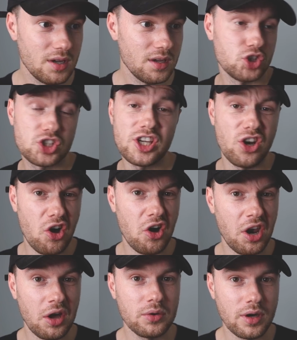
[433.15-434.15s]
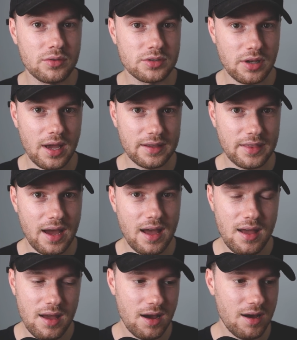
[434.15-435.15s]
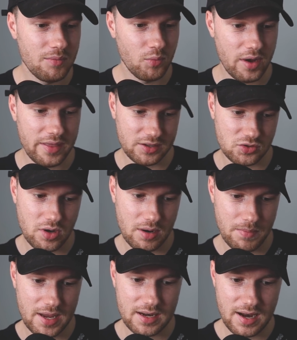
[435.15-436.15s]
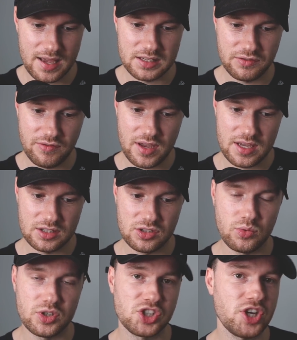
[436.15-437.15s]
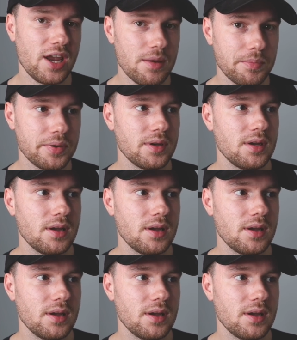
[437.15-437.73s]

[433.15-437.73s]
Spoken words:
You see a lot of logos like that where they try and make letters fit into a shape.